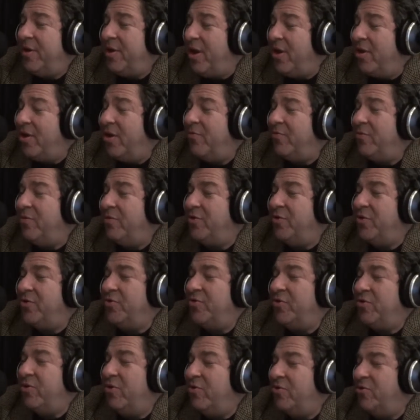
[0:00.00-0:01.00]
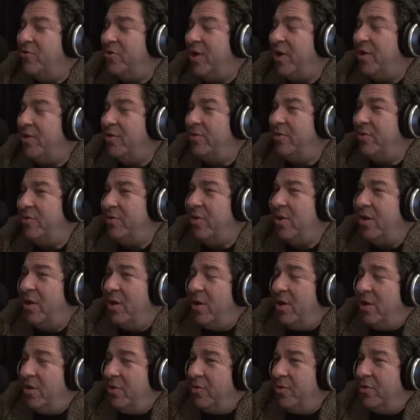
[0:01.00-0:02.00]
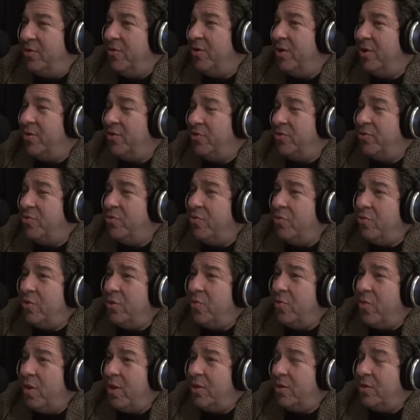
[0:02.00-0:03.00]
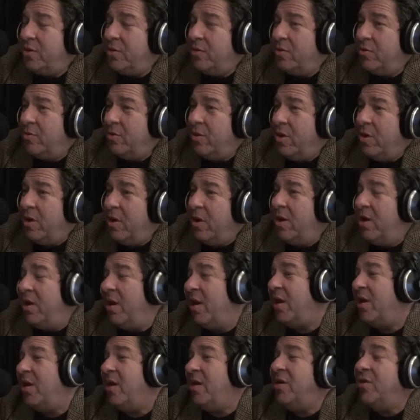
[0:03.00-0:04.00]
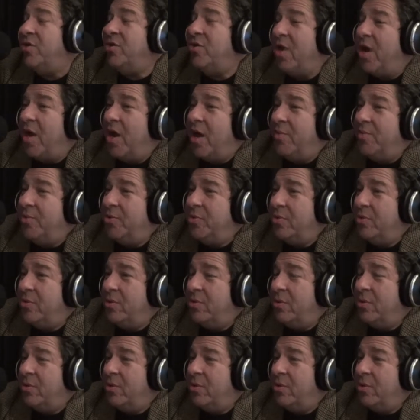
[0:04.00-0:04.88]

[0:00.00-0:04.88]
Now you have to disclose that to your nice school you went to and any jobs.